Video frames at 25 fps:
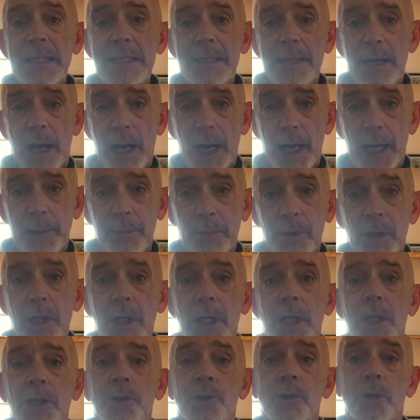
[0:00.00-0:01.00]
time
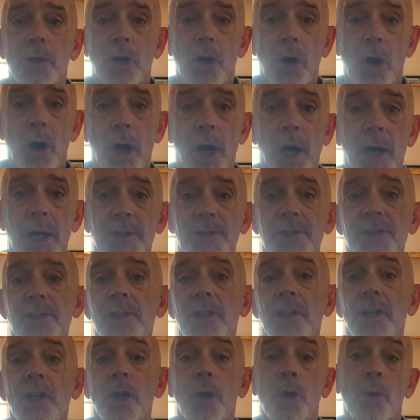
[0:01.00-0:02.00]
to a cause
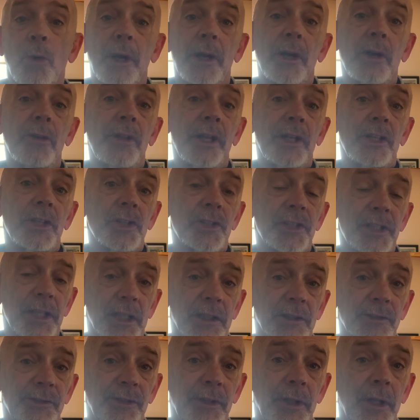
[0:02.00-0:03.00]
greater than
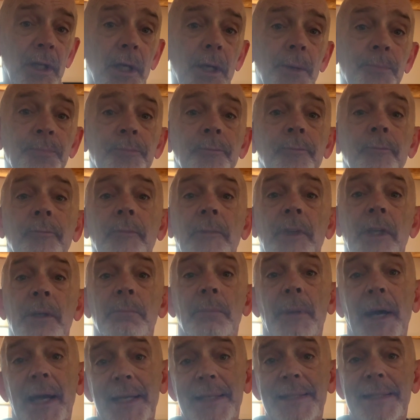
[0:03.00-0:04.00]
yourself.
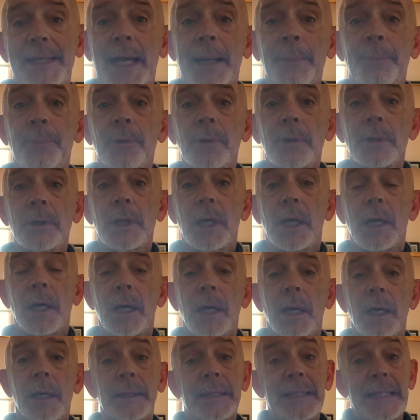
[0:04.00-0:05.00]
My example
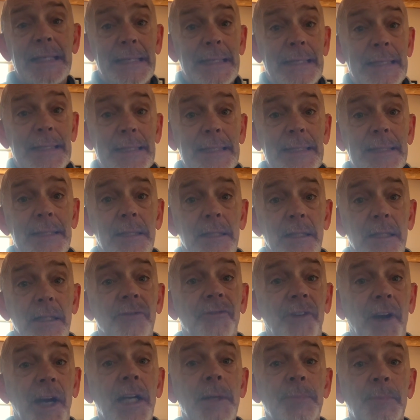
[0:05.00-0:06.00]
is the
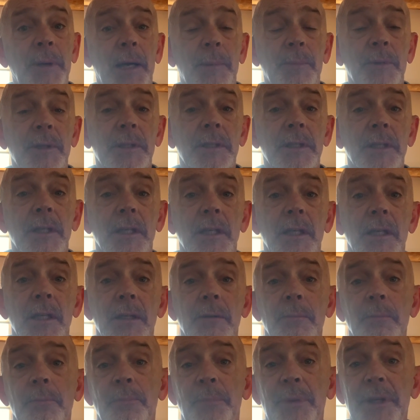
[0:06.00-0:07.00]
fire department.
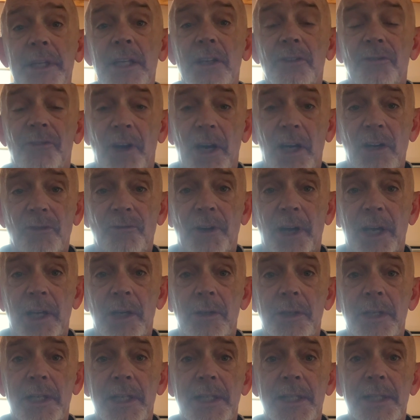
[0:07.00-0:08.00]
Being a
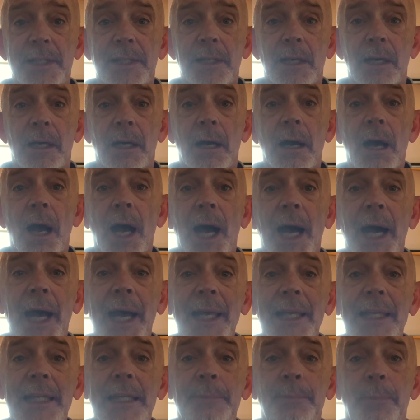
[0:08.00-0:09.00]
firefighter is a
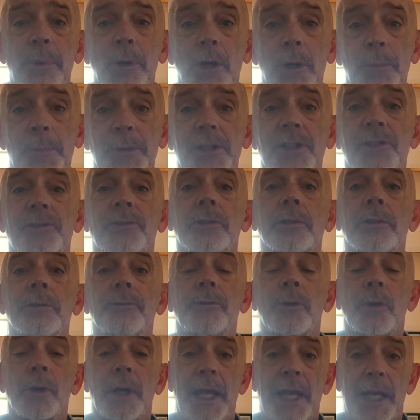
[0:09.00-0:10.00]
highly purposeful
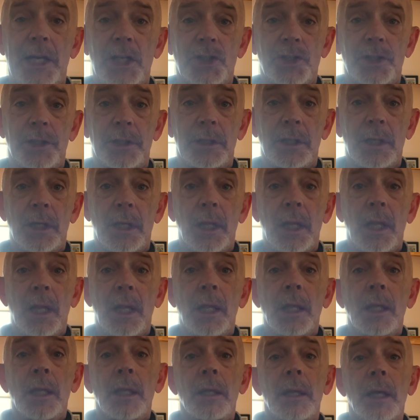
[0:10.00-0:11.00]
vocation.
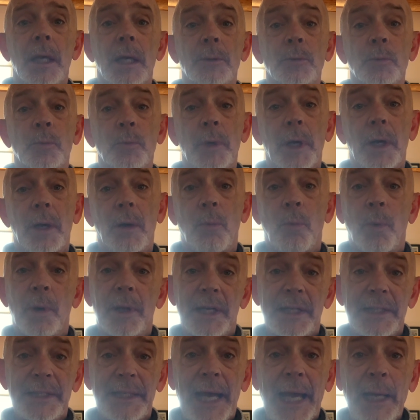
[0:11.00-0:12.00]
When
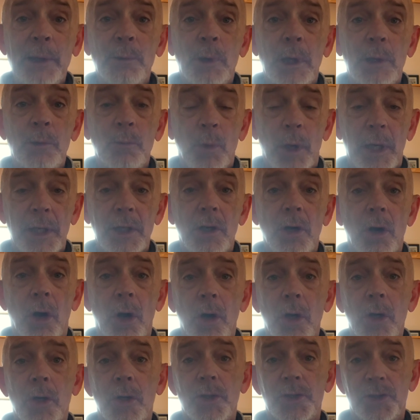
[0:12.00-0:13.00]
a 911
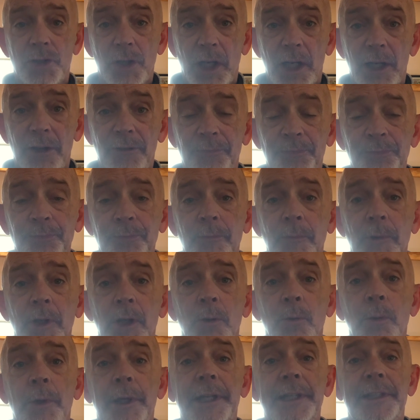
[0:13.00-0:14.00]
call goes off,
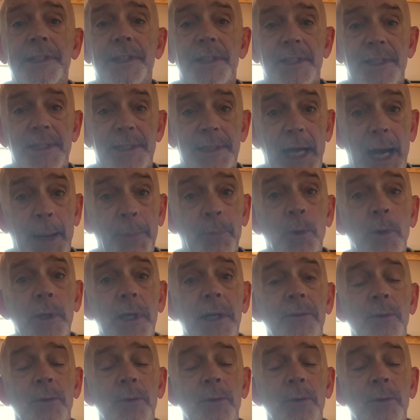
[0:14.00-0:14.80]
we get to stop whatever